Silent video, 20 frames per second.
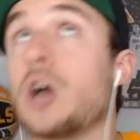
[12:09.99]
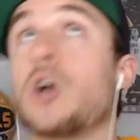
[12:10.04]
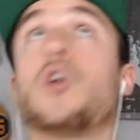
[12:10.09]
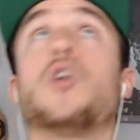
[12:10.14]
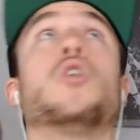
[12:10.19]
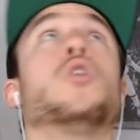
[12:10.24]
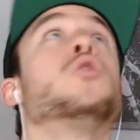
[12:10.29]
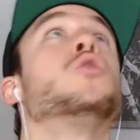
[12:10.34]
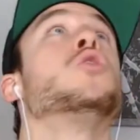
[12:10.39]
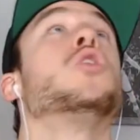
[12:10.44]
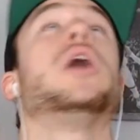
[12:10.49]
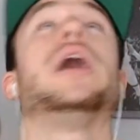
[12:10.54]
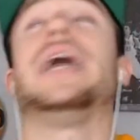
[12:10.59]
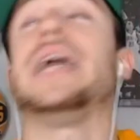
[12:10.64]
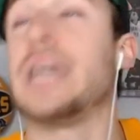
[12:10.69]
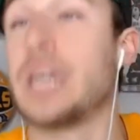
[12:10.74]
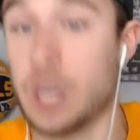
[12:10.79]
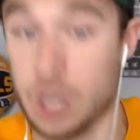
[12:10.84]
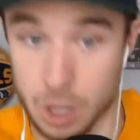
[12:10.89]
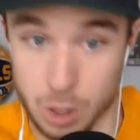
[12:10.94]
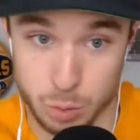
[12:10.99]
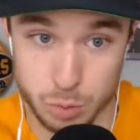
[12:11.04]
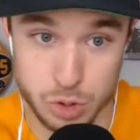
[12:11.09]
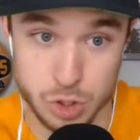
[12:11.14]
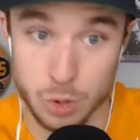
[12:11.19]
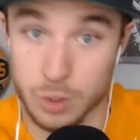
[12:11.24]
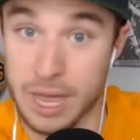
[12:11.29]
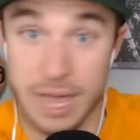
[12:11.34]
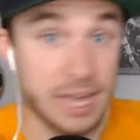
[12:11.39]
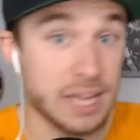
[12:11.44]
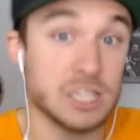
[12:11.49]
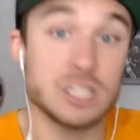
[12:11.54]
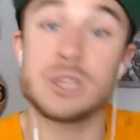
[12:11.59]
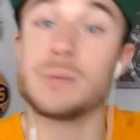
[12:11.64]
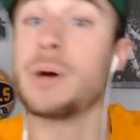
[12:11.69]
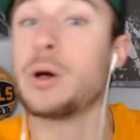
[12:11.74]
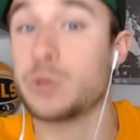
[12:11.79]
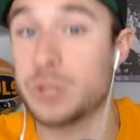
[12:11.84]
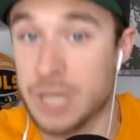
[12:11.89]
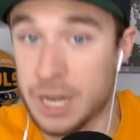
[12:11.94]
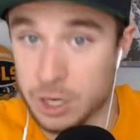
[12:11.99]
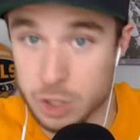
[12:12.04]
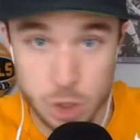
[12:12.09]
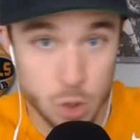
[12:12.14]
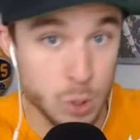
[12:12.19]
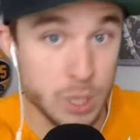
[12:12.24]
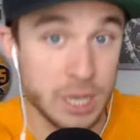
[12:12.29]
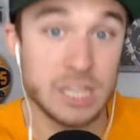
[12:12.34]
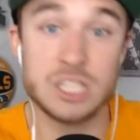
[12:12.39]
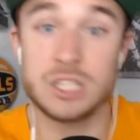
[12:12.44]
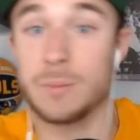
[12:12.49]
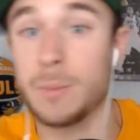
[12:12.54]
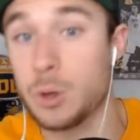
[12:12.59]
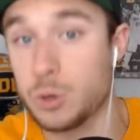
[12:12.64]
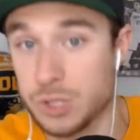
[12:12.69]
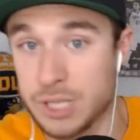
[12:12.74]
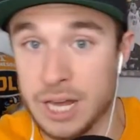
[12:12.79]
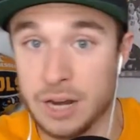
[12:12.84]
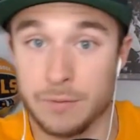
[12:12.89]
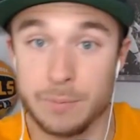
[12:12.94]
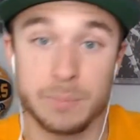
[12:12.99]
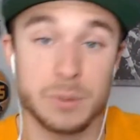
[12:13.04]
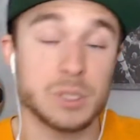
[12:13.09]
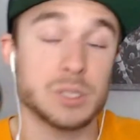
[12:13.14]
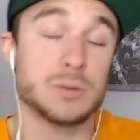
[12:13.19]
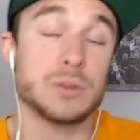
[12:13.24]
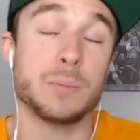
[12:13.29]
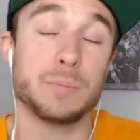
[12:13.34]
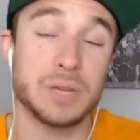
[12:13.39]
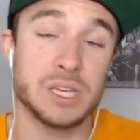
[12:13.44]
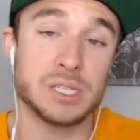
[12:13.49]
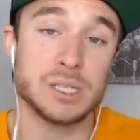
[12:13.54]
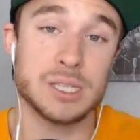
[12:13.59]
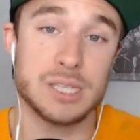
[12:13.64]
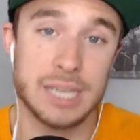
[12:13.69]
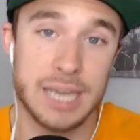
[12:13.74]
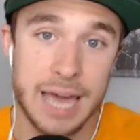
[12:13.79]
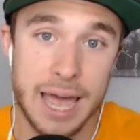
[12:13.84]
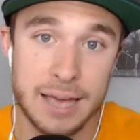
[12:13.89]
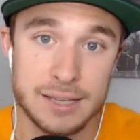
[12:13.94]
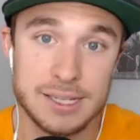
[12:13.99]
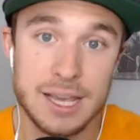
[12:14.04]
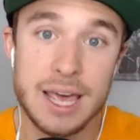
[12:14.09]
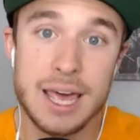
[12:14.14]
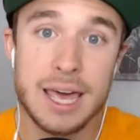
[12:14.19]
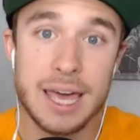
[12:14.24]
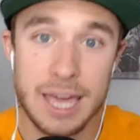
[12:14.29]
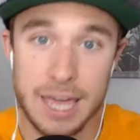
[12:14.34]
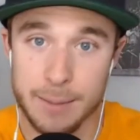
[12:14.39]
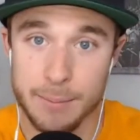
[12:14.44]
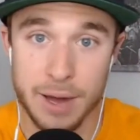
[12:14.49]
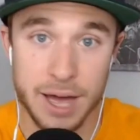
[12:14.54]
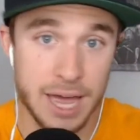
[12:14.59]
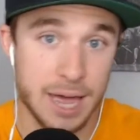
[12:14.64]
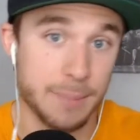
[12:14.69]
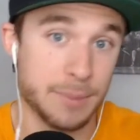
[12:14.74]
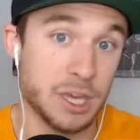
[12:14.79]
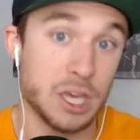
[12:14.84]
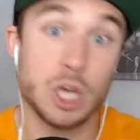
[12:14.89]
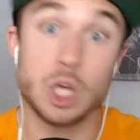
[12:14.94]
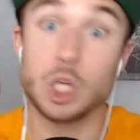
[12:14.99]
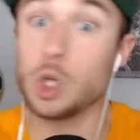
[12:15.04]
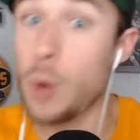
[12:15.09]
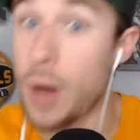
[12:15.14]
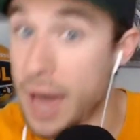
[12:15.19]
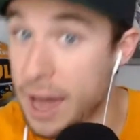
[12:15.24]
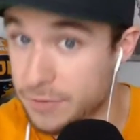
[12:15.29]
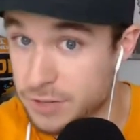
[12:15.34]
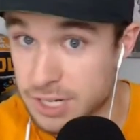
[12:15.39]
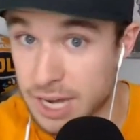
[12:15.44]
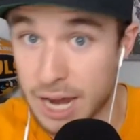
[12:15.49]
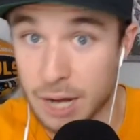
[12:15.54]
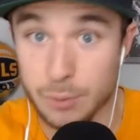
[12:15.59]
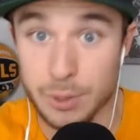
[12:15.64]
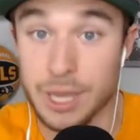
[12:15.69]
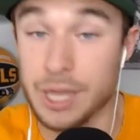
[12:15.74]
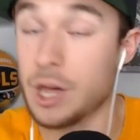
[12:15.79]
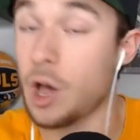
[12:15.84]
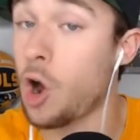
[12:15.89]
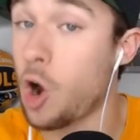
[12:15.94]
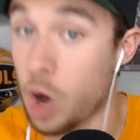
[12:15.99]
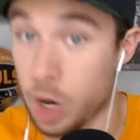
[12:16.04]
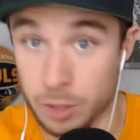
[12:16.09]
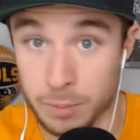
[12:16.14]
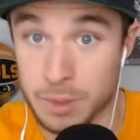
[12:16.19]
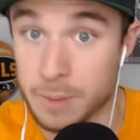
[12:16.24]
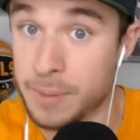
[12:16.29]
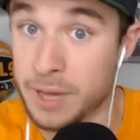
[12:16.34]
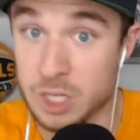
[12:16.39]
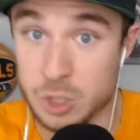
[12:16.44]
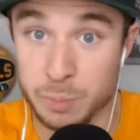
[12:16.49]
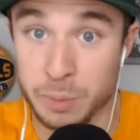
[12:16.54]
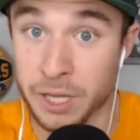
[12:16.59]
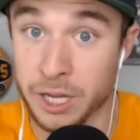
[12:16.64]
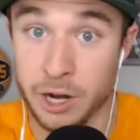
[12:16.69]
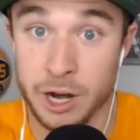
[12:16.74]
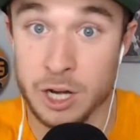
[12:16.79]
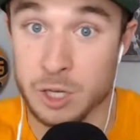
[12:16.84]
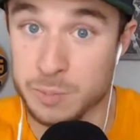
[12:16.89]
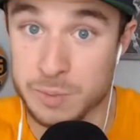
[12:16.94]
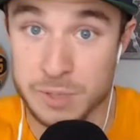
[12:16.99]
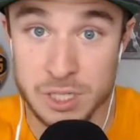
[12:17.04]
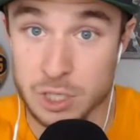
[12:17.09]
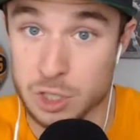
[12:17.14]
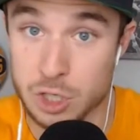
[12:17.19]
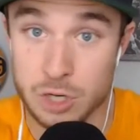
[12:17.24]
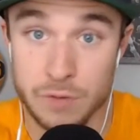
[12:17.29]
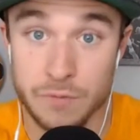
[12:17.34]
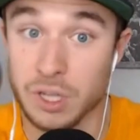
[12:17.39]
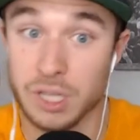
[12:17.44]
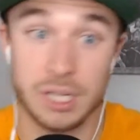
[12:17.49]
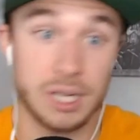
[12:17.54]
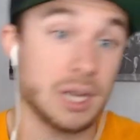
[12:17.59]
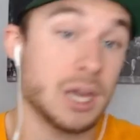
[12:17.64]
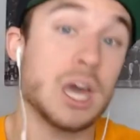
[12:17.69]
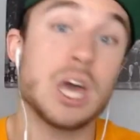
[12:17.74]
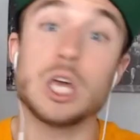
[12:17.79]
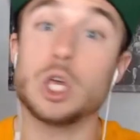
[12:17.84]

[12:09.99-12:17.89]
Great coach, okay? Gets the most out of Tua, gets the most out of the pieces he has in Miami. You have Tyreek, arguably the best player at his position in the league.